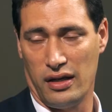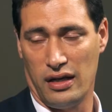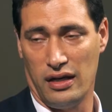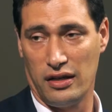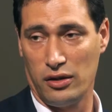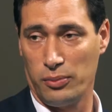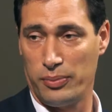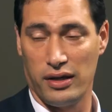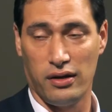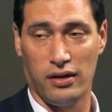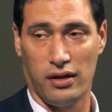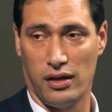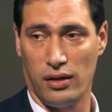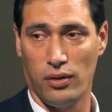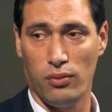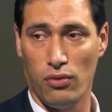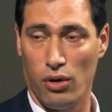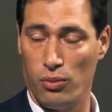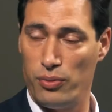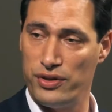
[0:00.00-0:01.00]
little bit like
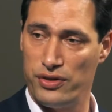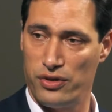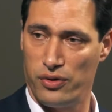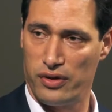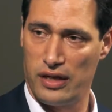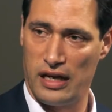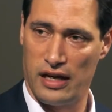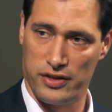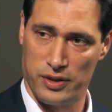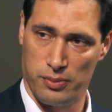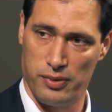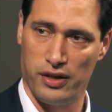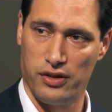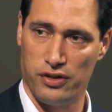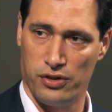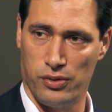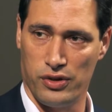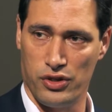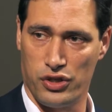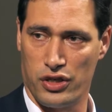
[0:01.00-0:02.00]
what we're doing now, speaking
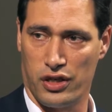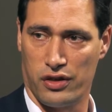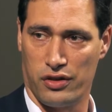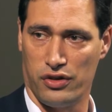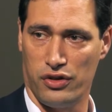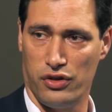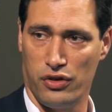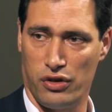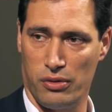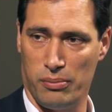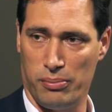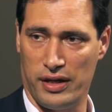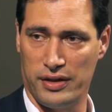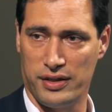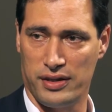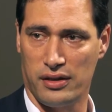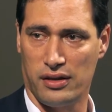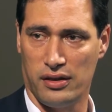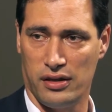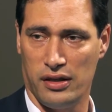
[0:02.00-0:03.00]
to each other. You can
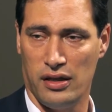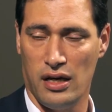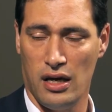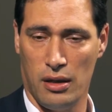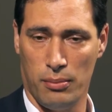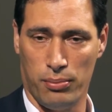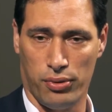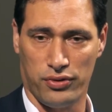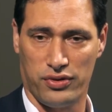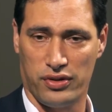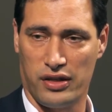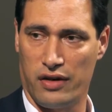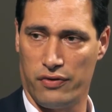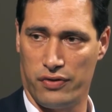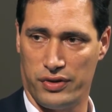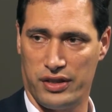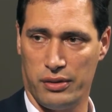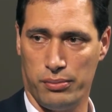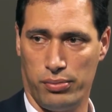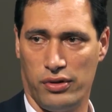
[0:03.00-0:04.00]
basically put together
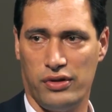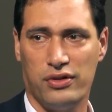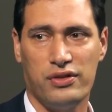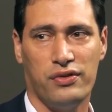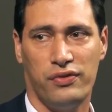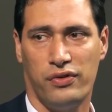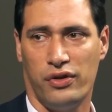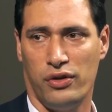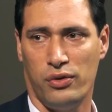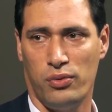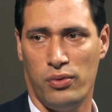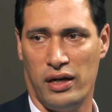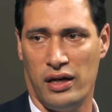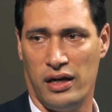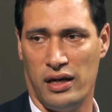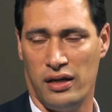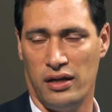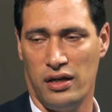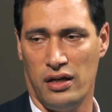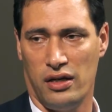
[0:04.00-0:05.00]
a simple interview
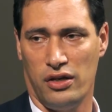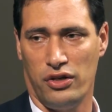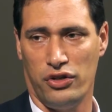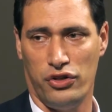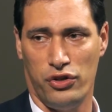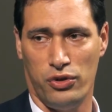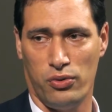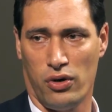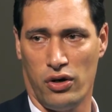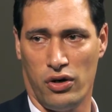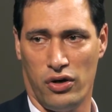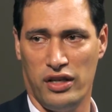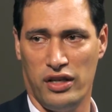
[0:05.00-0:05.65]
where you are